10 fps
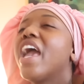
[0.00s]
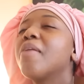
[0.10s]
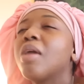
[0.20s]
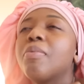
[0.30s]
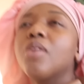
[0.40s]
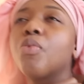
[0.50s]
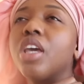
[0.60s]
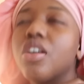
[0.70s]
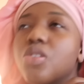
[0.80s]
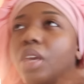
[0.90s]
And maybe
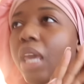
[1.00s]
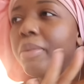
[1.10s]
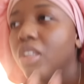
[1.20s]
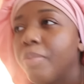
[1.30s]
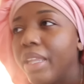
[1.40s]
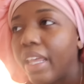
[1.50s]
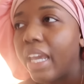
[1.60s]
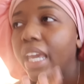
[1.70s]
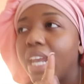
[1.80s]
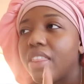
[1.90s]
we also came a little bit
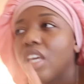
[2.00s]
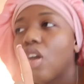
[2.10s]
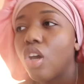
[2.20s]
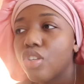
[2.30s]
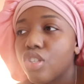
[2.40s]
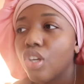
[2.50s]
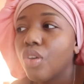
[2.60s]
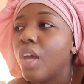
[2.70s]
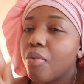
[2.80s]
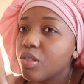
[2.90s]
late, and I think
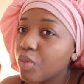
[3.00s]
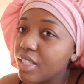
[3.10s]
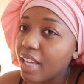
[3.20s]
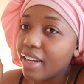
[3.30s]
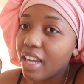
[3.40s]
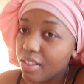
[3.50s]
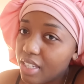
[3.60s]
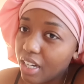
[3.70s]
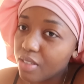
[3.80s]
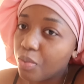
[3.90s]
also I wish we sat
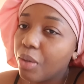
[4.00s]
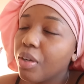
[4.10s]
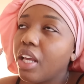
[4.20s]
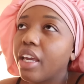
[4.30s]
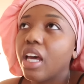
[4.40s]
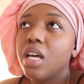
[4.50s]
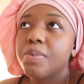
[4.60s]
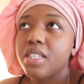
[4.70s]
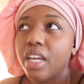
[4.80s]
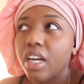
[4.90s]
downstairs. We were like
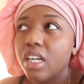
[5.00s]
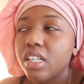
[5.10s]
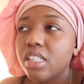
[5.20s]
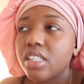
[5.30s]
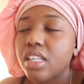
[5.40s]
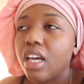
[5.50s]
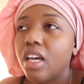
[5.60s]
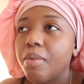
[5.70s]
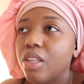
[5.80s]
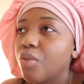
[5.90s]
upstairs
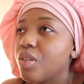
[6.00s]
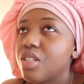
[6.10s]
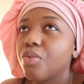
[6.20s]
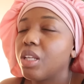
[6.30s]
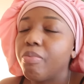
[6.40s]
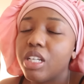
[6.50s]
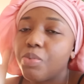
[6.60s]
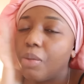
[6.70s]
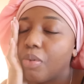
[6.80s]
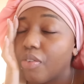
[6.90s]
and there wasn't really much
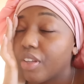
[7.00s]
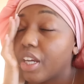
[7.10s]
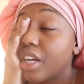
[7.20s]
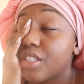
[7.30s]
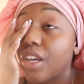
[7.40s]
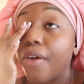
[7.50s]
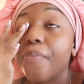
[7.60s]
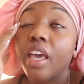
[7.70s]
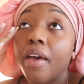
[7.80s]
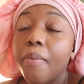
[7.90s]
people over there, so
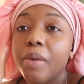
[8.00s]
yeah.